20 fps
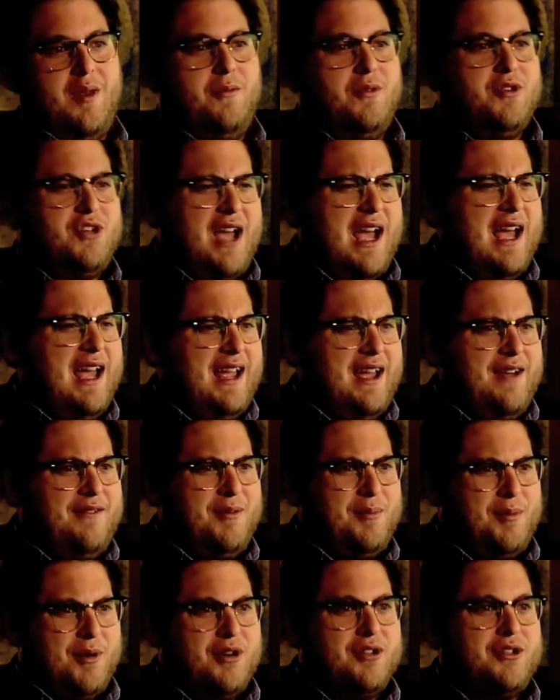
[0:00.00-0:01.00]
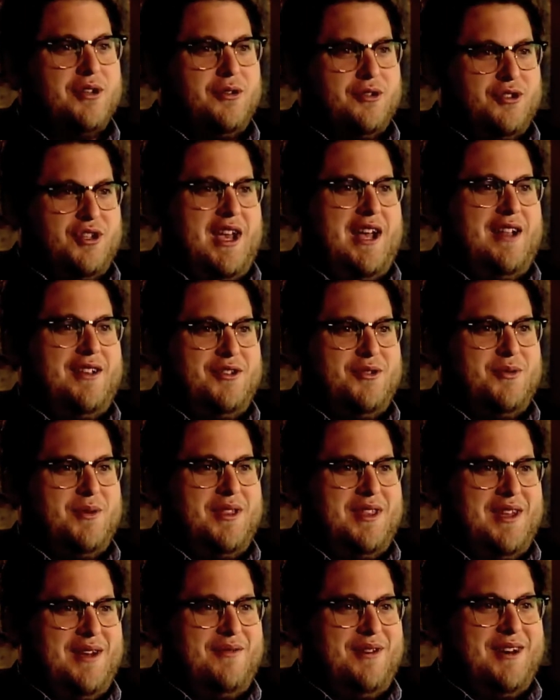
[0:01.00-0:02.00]
which I have a personal challenge
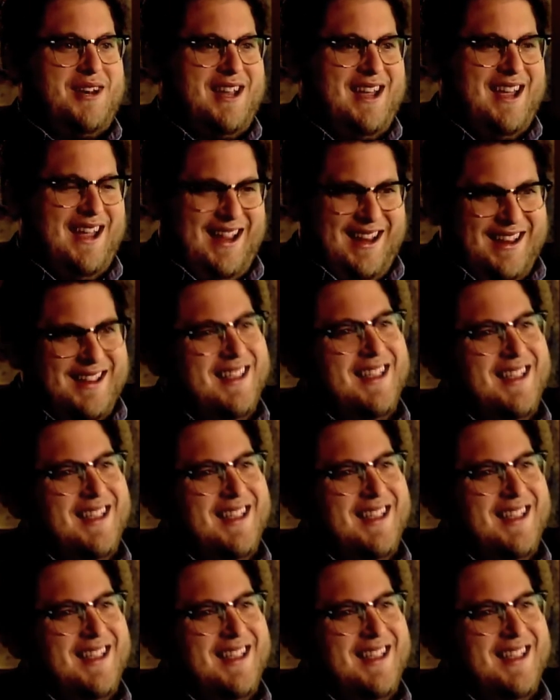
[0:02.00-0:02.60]
with every day.